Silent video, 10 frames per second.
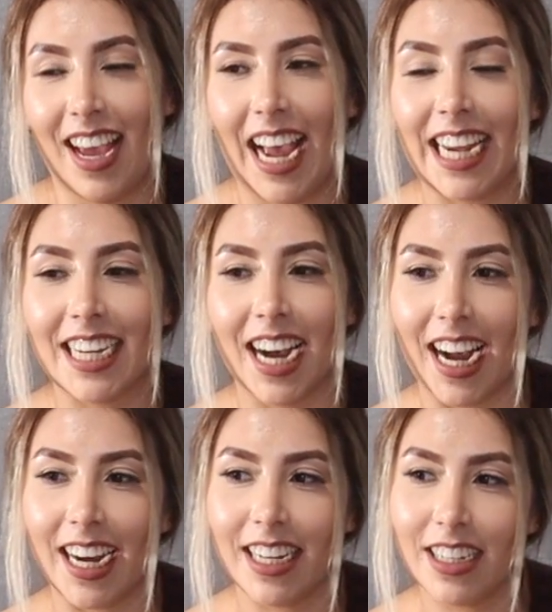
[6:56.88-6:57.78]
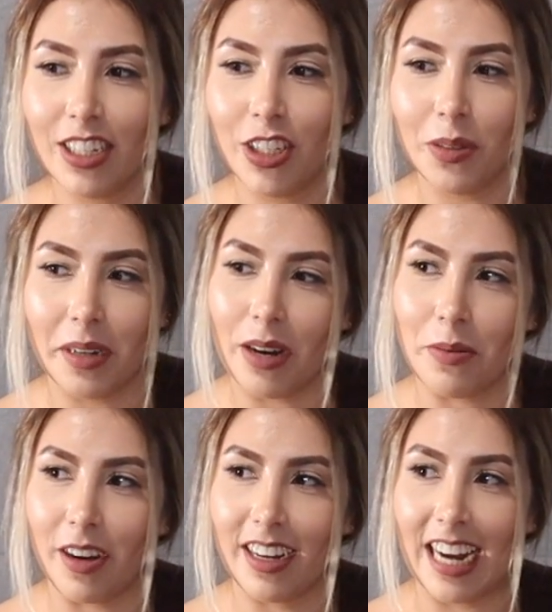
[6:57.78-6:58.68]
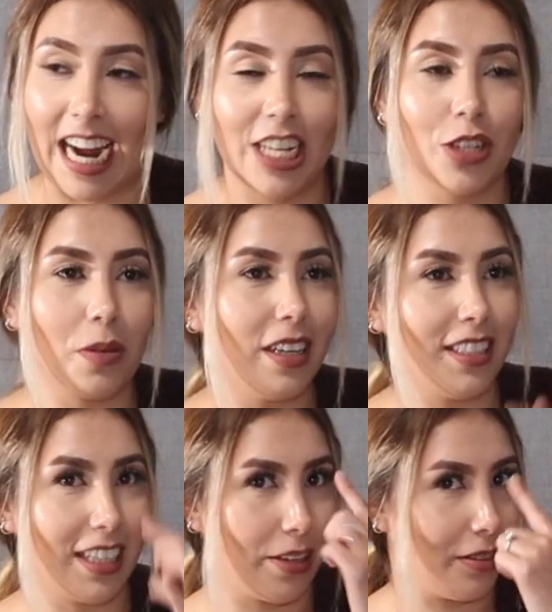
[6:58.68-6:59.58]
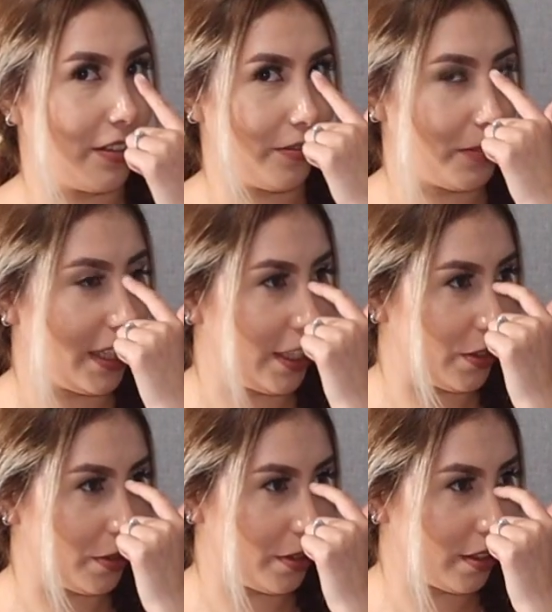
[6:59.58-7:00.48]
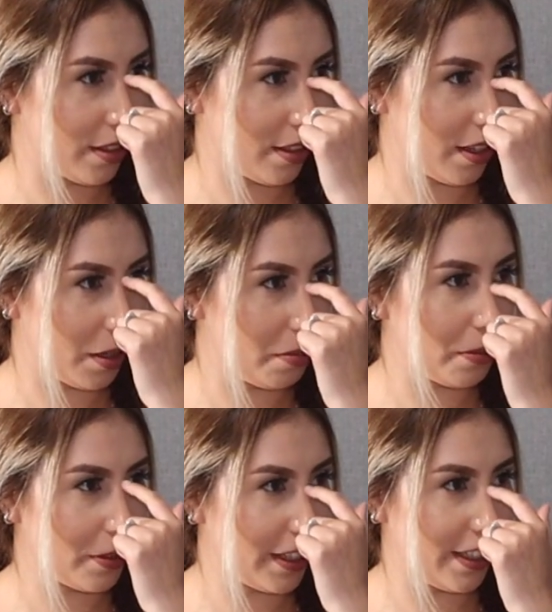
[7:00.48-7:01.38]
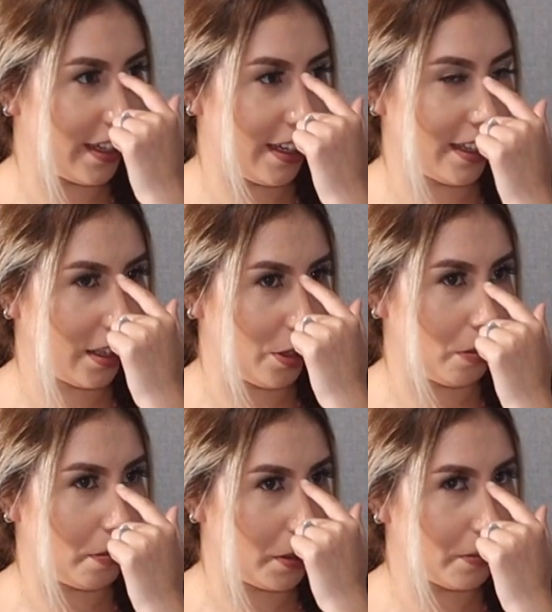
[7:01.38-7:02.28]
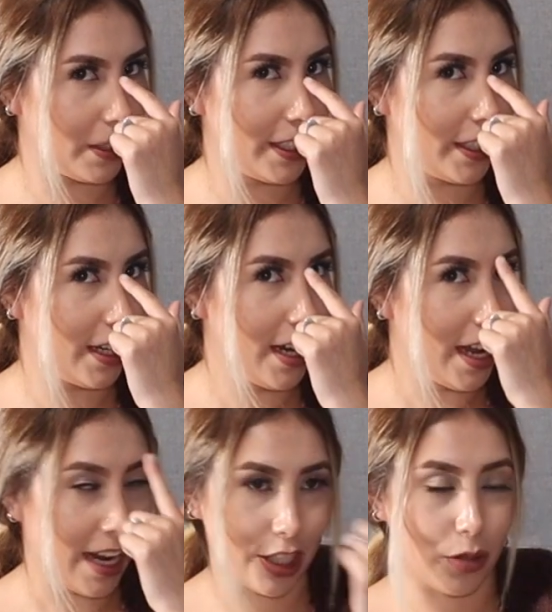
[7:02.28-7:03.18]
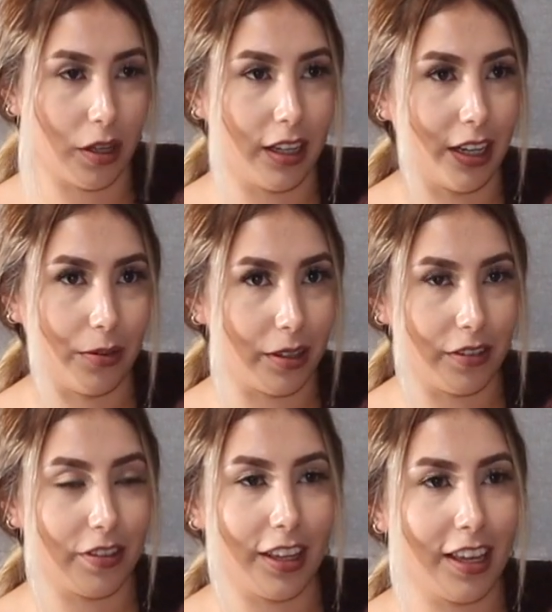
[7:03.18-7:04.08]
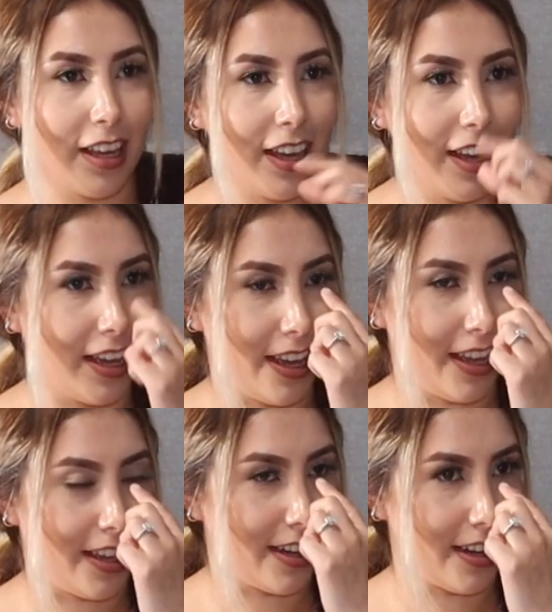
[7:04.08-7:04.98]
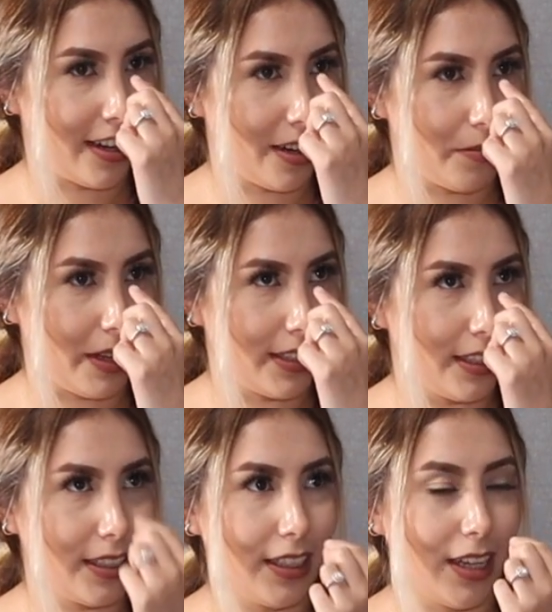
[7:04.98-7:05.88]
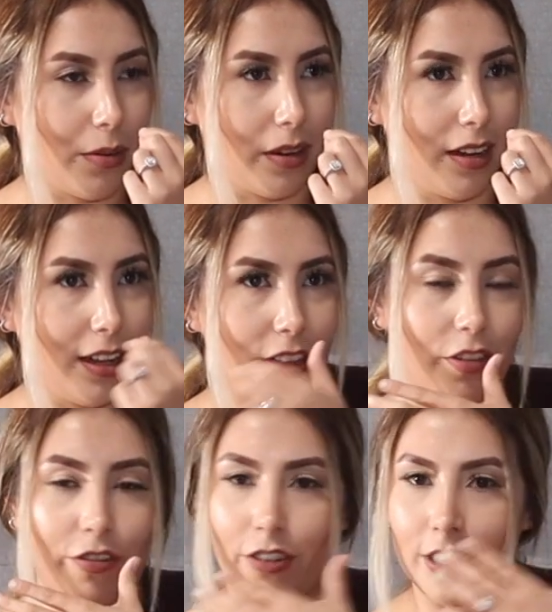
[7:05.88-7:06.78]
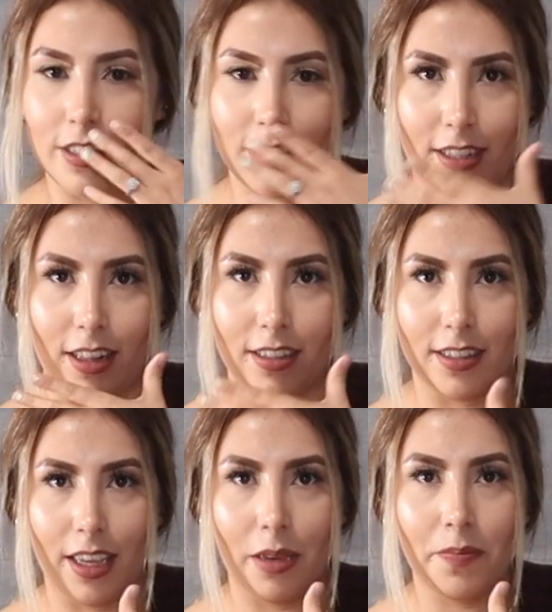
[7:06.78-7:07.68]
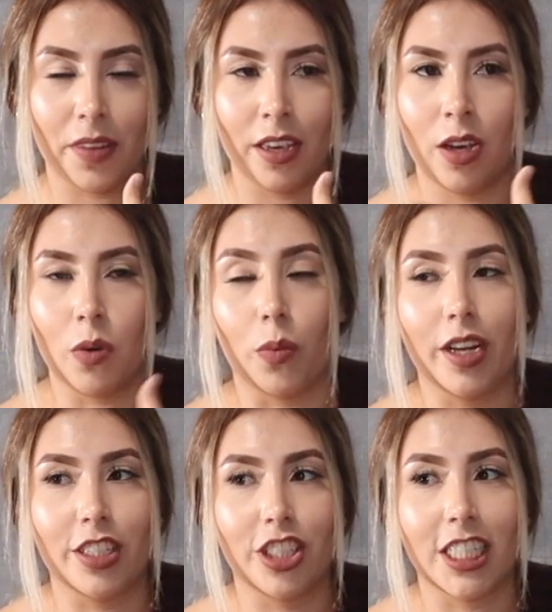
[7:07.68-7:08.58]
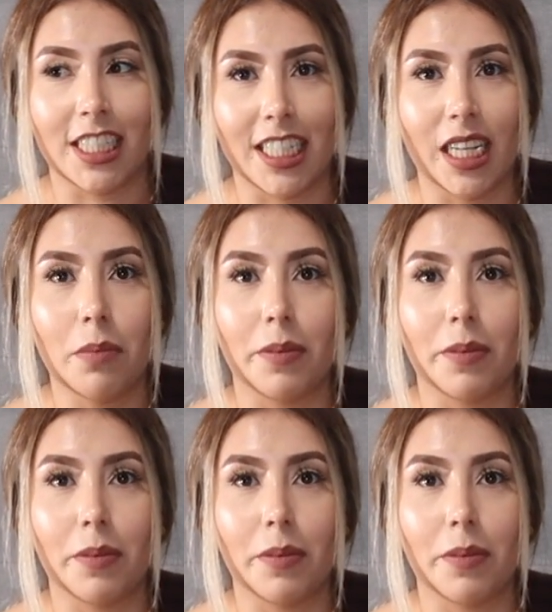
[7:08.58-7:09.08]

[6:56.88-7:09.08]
I kind of knew what I wanted. I just wanted to get rid of my little hump right here. I had a little bump right here. I just wanted to get rid of it. And basically I wanted like the front to stay the same, which it did.